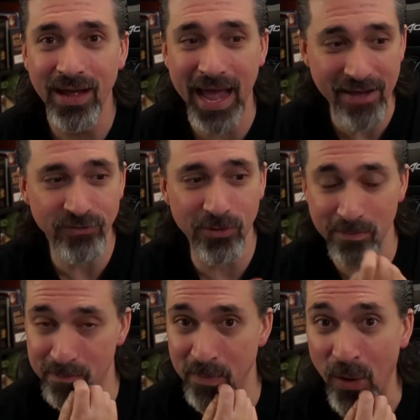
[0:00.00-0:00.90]
after
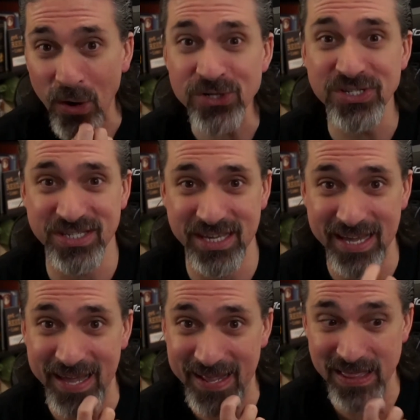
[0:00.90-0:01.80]
purchasing
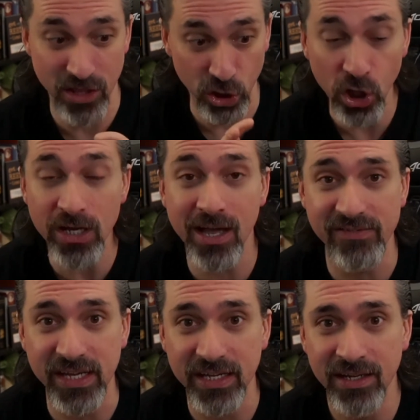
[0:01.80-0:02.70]
it, the look of
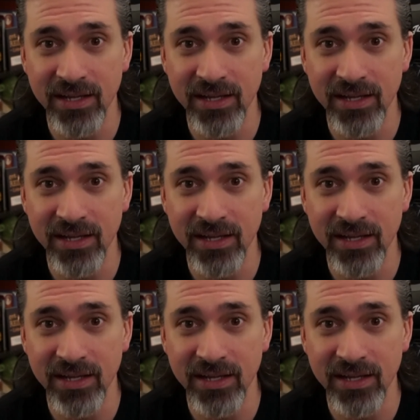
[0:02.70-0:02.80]
it,